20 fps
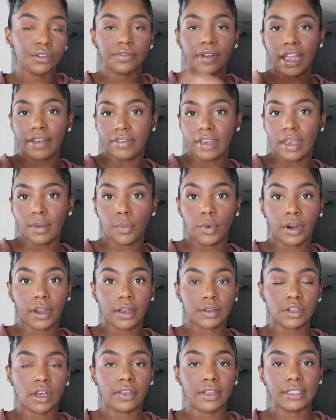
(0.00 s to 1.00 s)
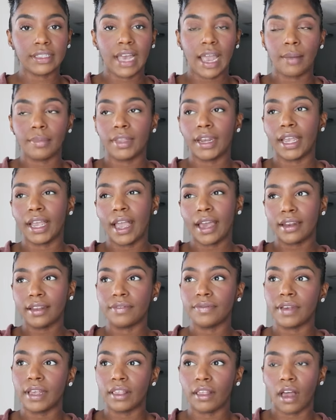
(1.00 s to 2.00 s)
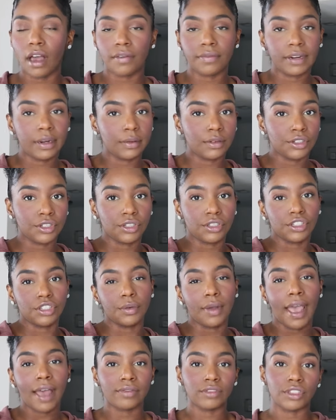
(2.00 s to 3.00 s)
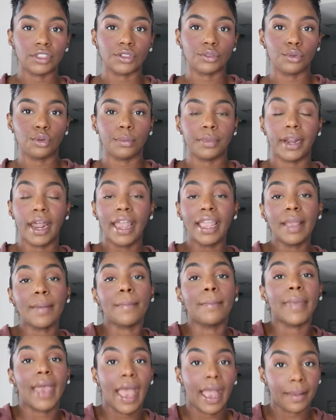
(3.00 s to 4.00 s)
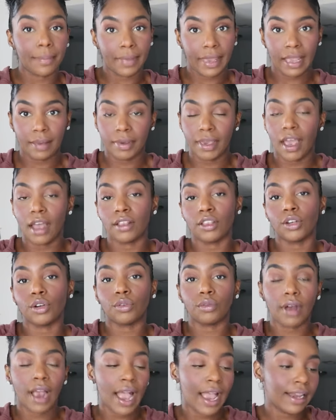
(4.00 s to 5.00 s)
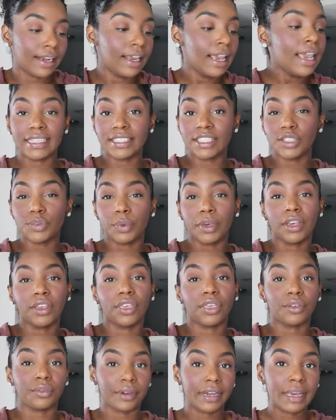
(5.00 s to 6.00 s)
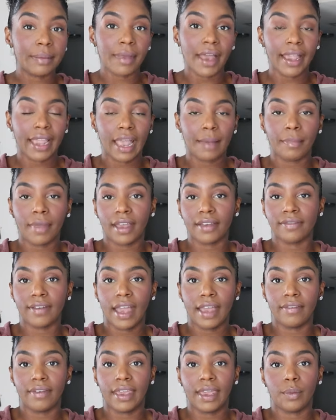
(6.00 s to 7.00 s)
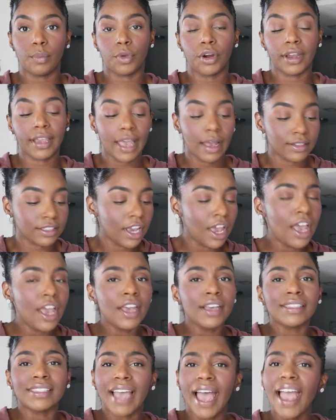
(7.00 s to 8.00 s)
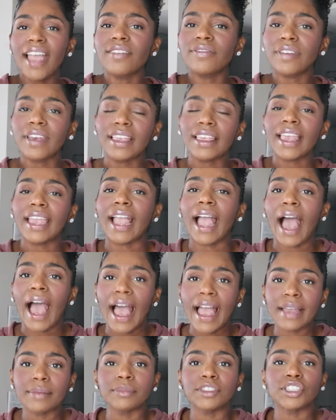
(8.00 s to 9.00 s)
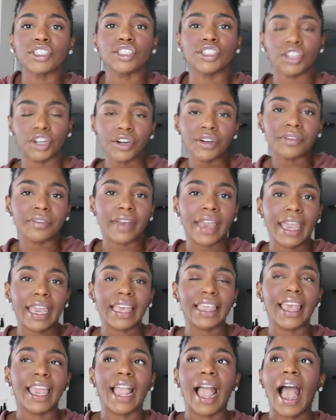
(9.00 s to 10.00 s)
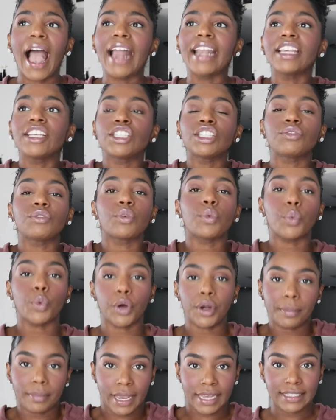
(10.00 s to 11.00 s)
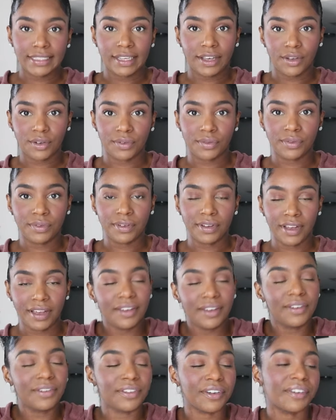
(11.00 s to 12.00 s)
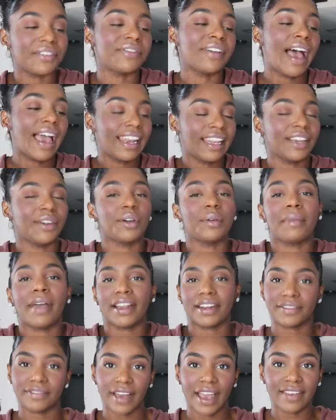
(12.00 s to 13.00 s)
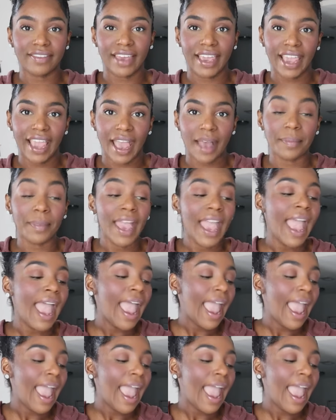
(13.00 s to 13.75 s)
5 a.m. workouts all the time, then I kind of fell off and I would just do after school, but I am back, baby, on the grind. This is week 3 back at my 5 a.m. workouts. So I felt like I'm deserving, like I need to reward myself for finally going back to 5 a.m.